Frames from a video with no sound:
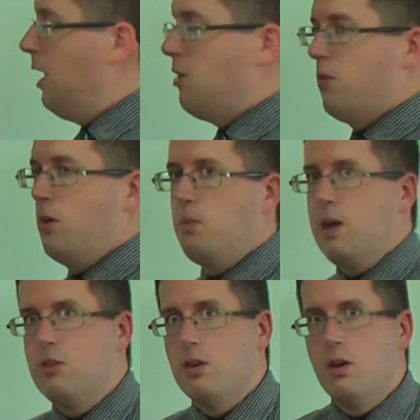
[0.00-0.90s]
cash flow
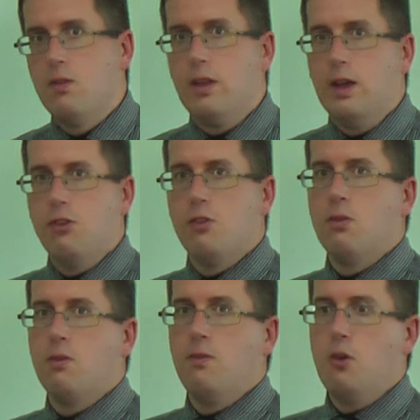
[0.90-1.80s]
budget over the next
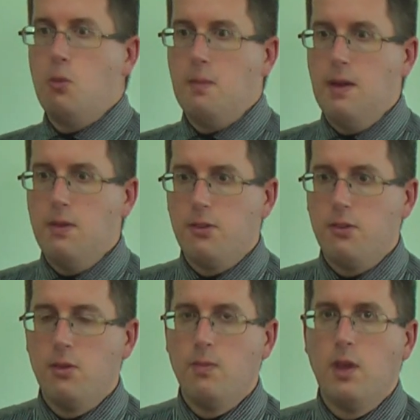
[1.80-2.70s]
few
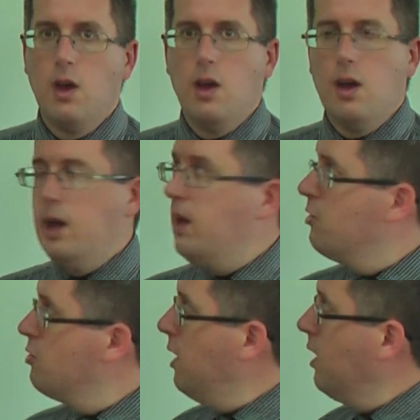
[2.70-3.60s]
months and
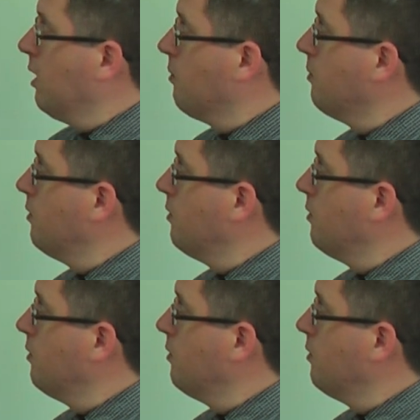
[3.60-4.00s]
tracking